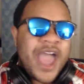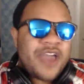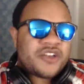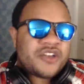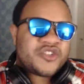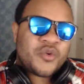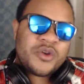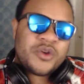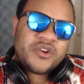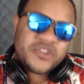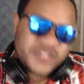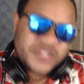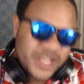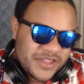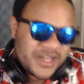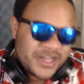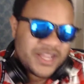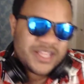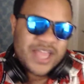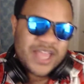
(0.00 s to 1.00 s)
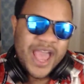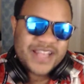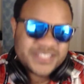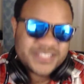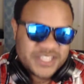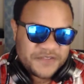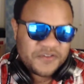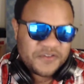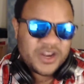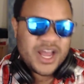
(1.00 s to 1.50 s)
also understand that it has
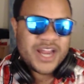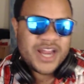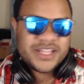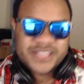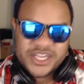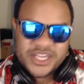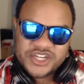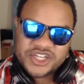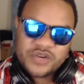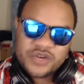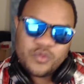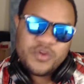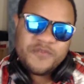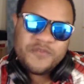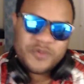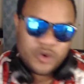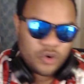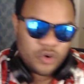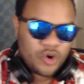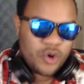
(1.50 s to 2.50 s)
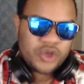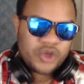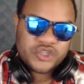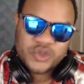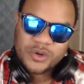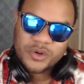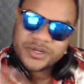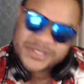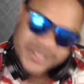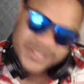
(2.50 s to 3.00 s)
a different connotation and we've been growing
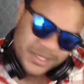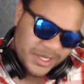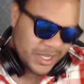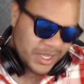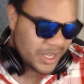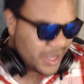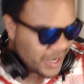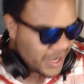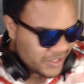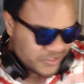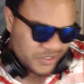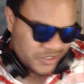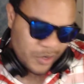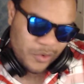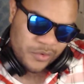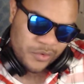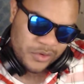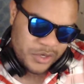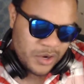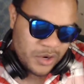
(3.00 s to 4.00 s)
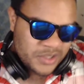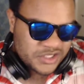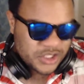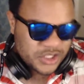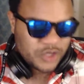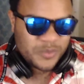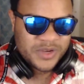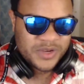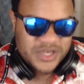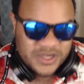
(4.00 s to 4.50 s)
towards it. And so, it's a
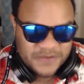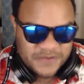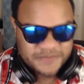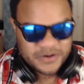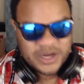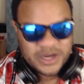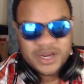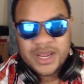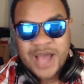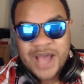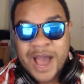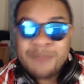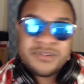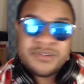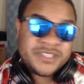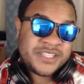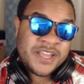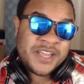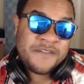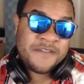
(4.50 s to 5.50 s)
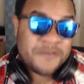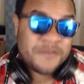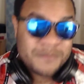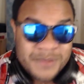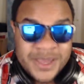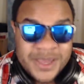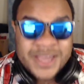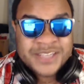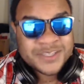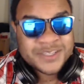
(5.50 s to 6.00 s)
little bit different. I'm just saying for
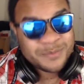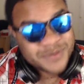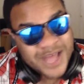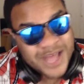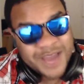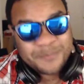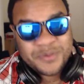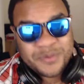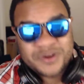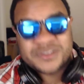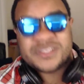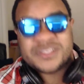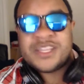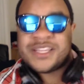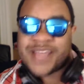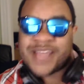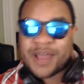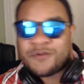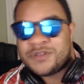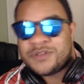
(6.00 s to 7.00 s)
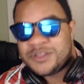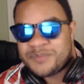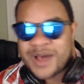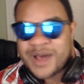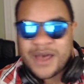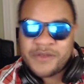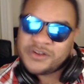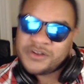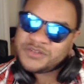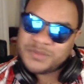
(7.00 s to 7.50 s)
me as a black person that really
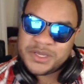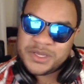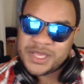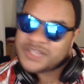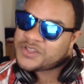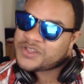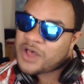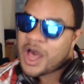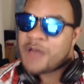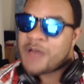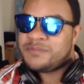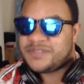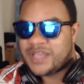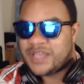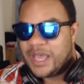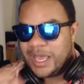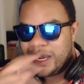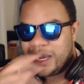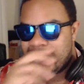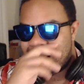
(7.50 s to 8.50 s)
bothers me. That's all I'm saying.